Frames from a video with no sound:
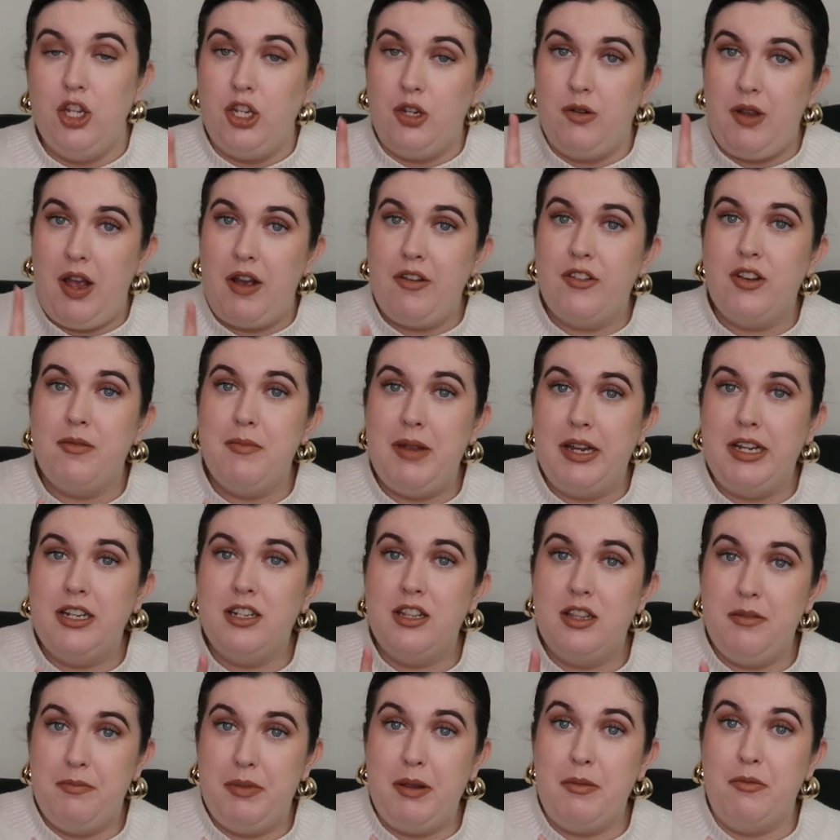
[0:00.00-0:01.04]
You have to make it
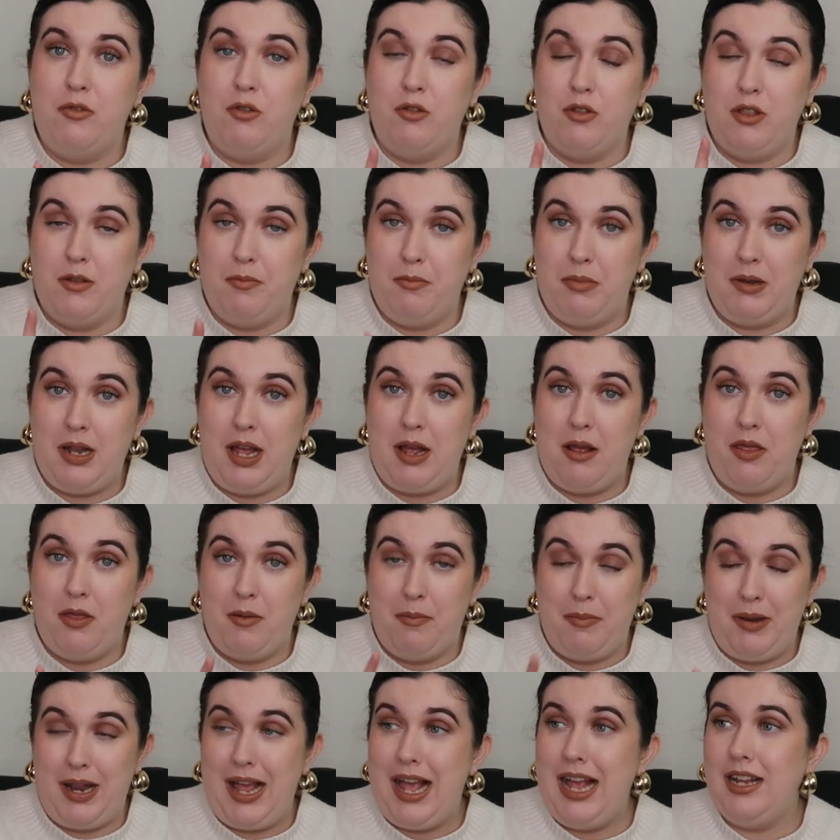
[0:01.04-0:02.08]
to the bin before
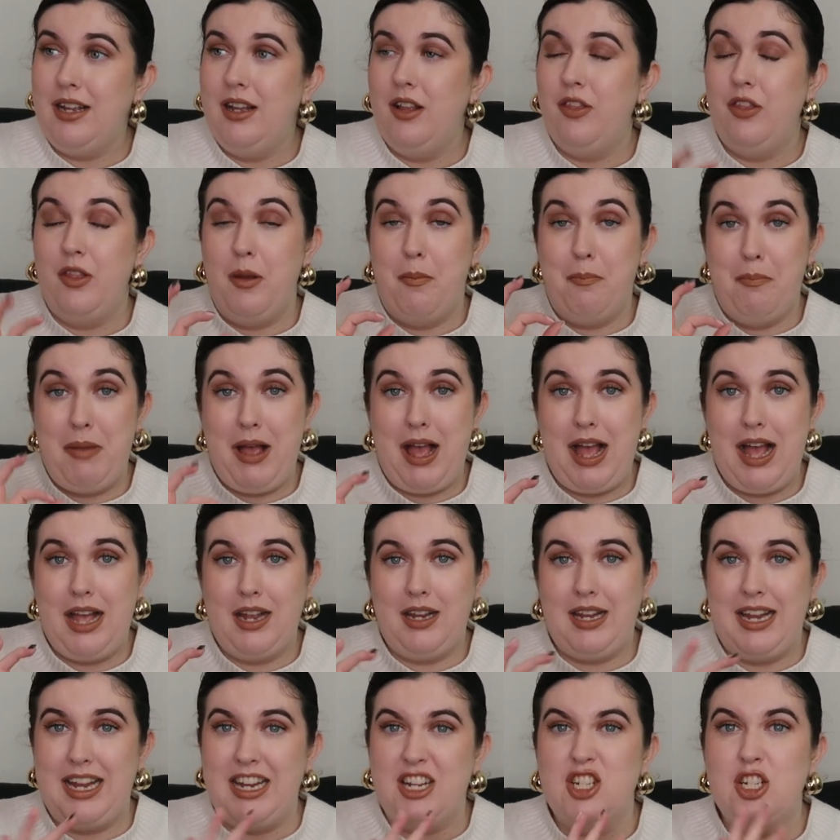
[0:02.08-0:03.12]
the
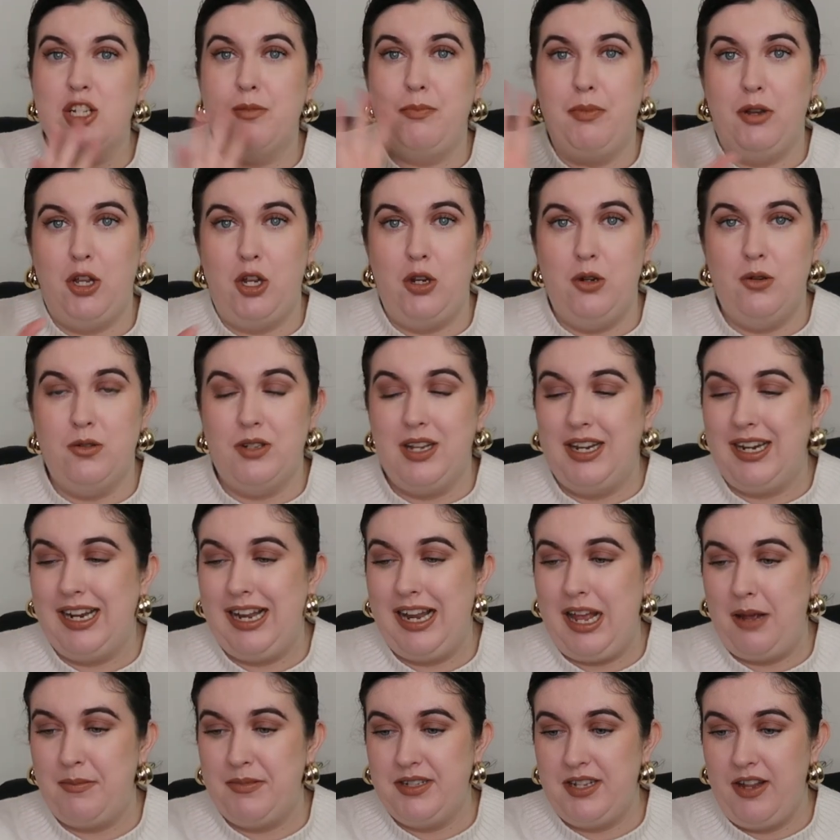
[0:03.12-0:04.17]
bag explodes and
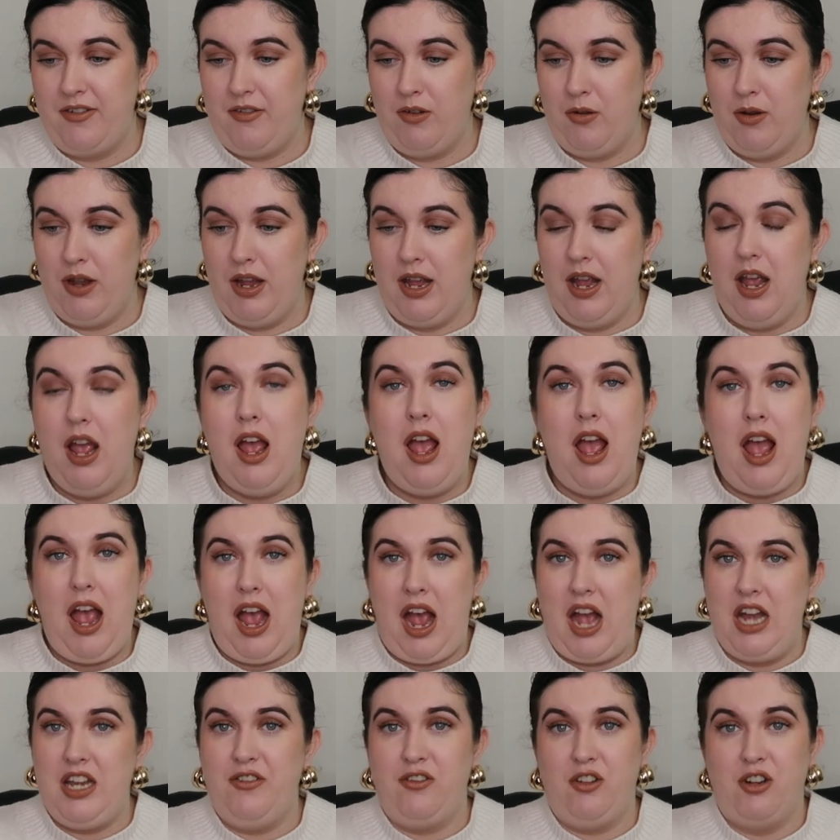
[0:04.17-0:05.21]
collapses everywhere
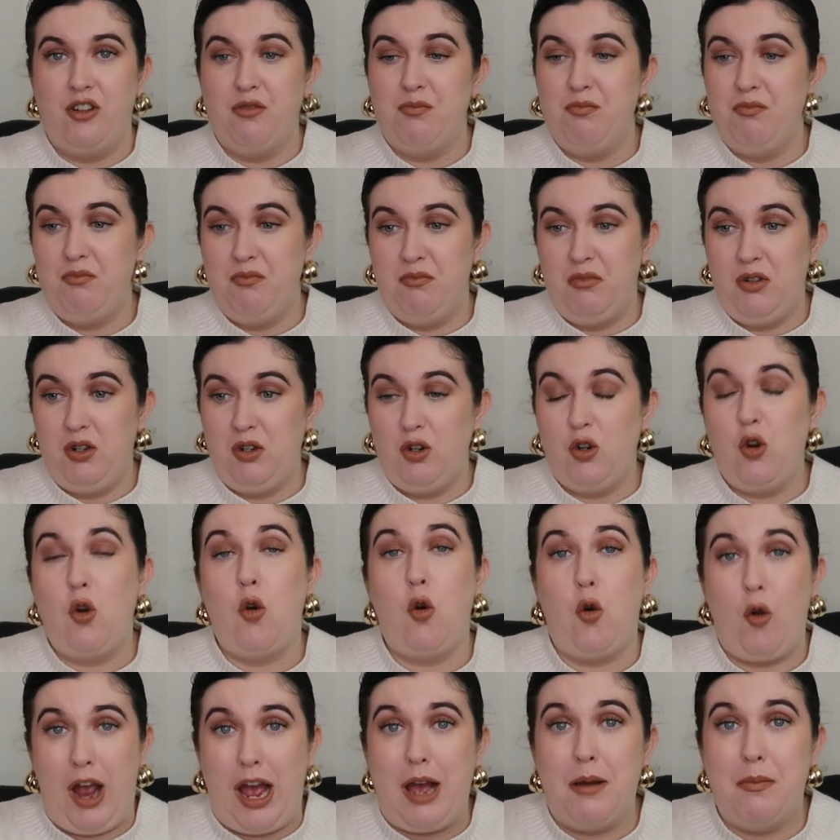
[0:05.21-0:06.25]
and you've got
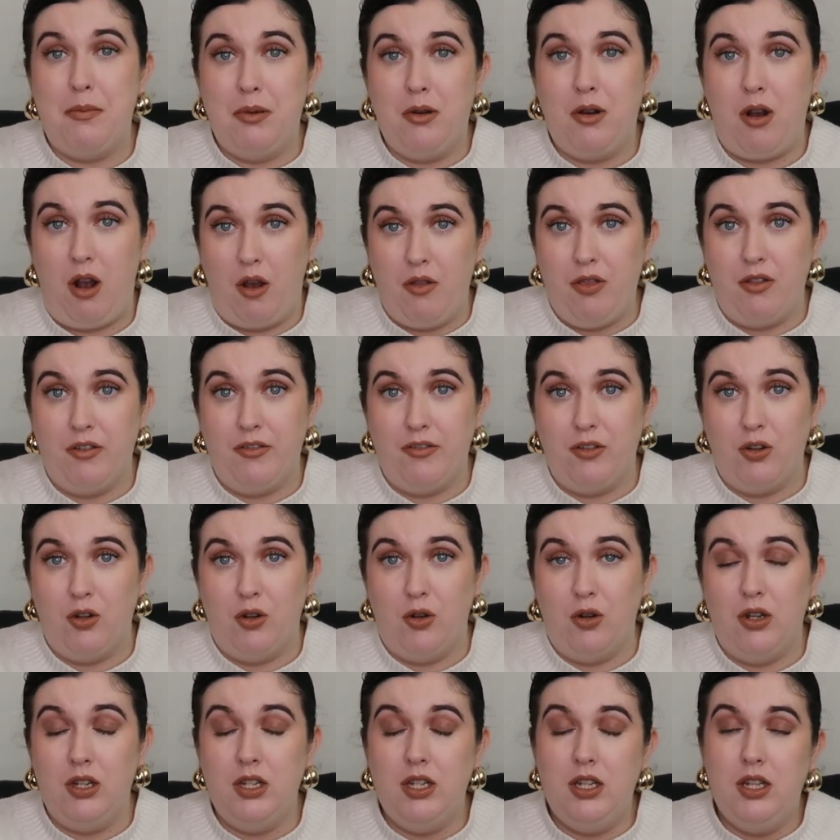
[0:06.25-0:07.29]
crap on the
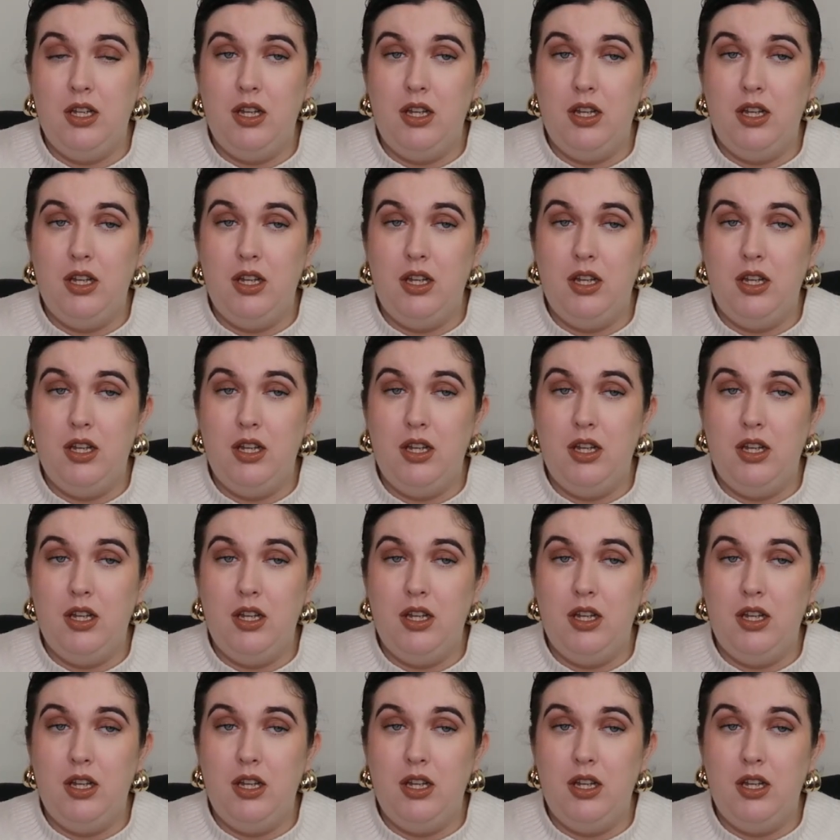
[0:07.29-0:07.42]
floor.